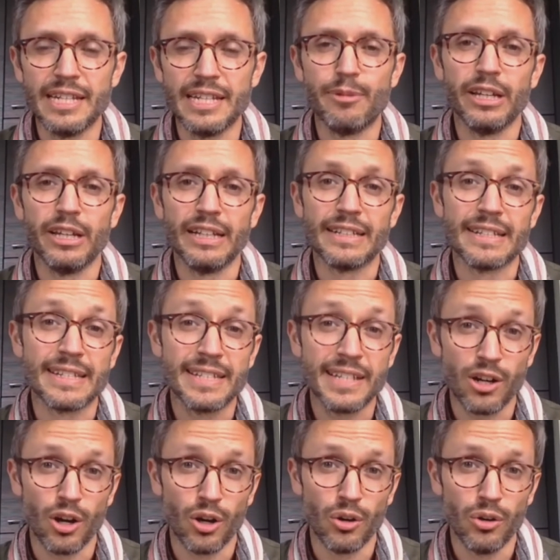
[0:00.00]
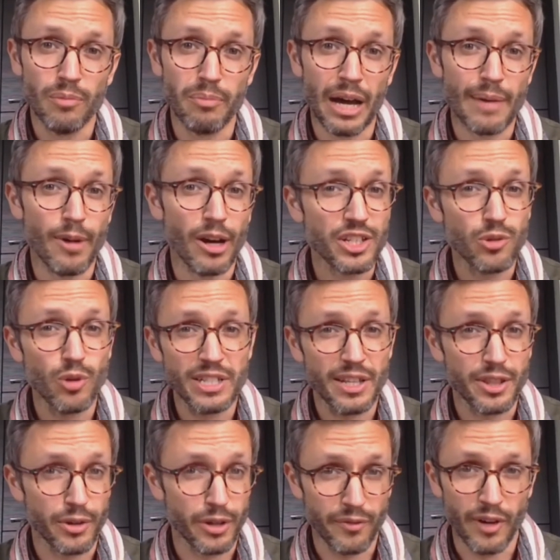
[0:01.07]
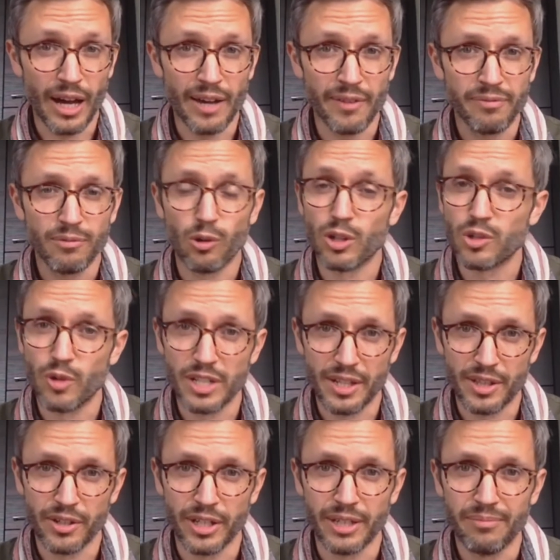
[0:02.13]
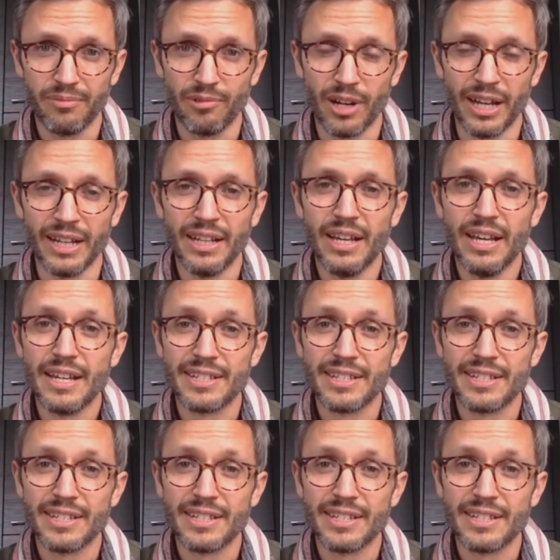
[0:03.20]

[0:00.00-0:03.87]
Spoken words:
they need to be getting to zero by about 2035 or 2030, right?